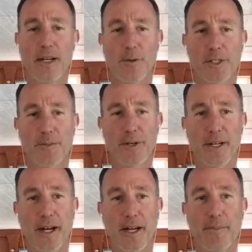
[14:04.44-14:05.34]
which is
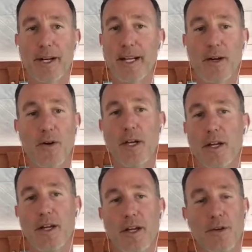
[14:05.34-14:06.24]
pretty high. But anyhow,
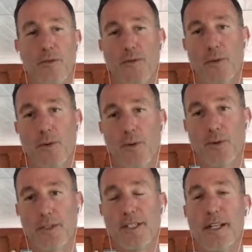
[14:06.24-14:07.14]

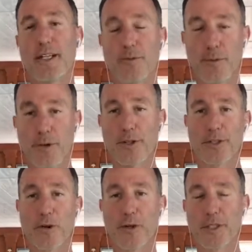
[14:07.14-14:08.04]
for just like the
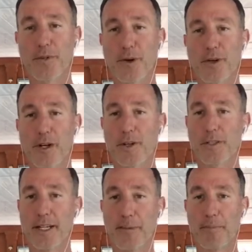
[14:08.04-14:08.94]
Voyager loyalty program,
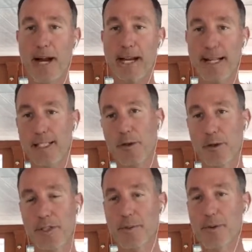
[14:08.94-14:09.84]
just like the Binance
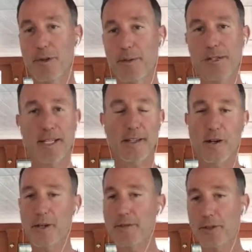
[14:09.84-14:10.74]
loyalty program, just like
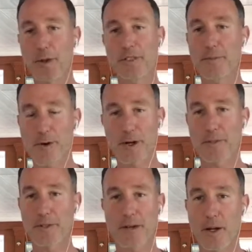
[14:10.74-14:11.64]
all the different loyalty
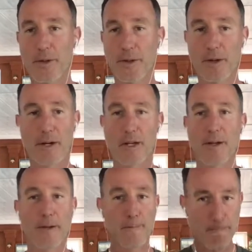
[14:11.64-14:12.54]
programs that are out there,
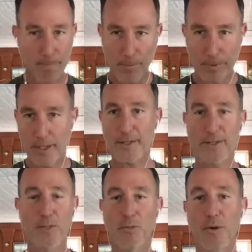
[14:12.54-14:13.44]

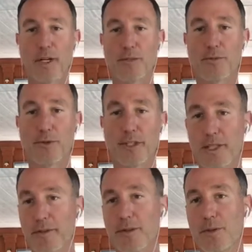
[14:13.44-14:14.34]
this is what will
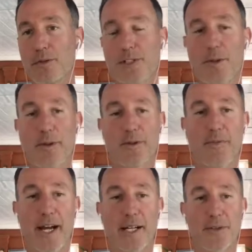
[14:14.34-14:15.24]
give you some of those
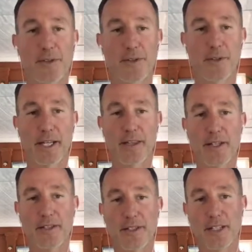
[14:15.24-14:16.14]
factors. So like
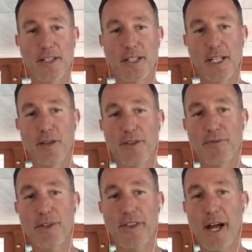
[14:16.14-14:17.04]
this, you need
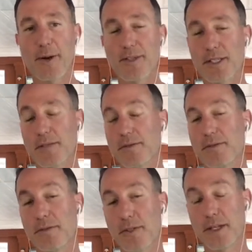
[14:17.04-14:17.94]
3,000
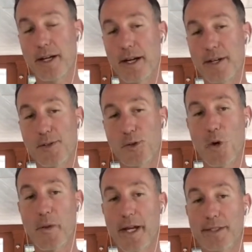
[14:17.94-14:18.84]

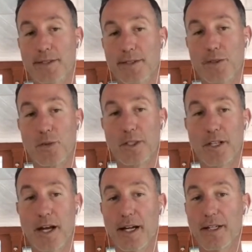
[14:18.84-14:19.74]
StormX to
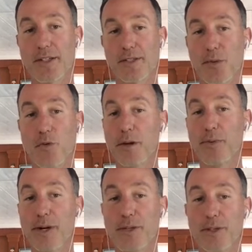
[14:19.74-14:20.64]
unlock just the
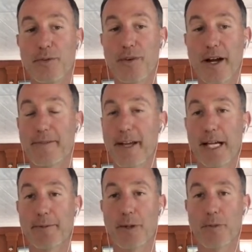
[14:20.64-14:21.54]
1.25
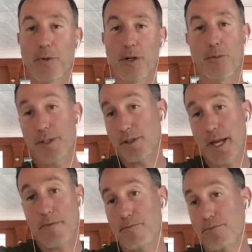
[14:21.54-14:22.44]
cashback reward, which is
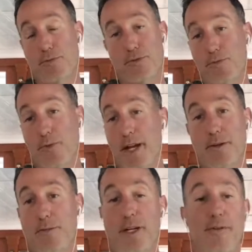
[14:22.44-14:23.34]

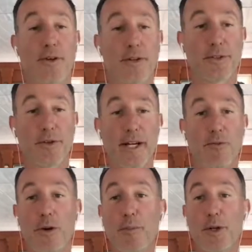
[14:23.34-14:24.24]
great, whatever else,
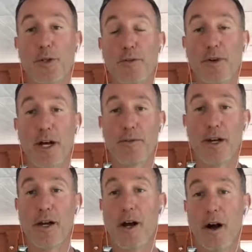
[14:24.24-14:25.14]
right? 1.25
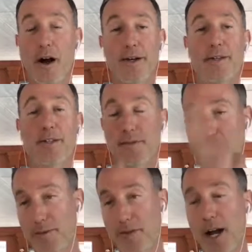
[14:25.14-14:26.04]
on
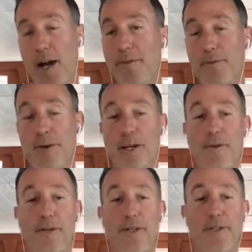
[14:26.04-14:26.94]
top of
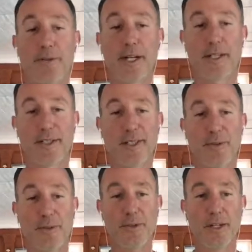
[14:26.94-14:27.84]
whatever it is, right?
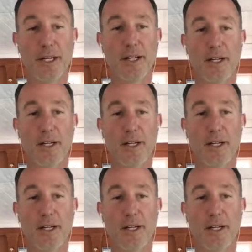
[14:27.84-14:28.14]
Silver,